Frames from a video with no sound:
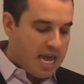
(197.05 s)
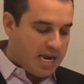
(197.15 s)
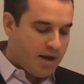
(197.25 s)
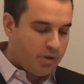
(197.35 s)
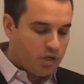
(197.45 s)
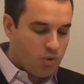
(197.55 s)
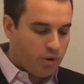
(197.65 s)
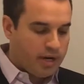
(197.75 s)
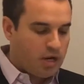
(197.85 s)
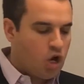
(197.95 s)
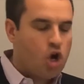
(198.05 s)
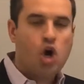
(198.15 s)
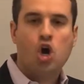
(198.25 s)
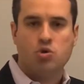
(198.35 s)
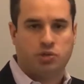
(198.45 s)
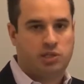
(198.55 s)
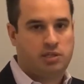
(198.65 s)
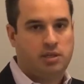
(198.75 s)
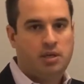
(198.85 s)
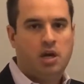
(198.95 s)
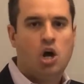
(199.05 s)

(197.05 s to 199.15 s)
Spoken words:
Now, ignoring a host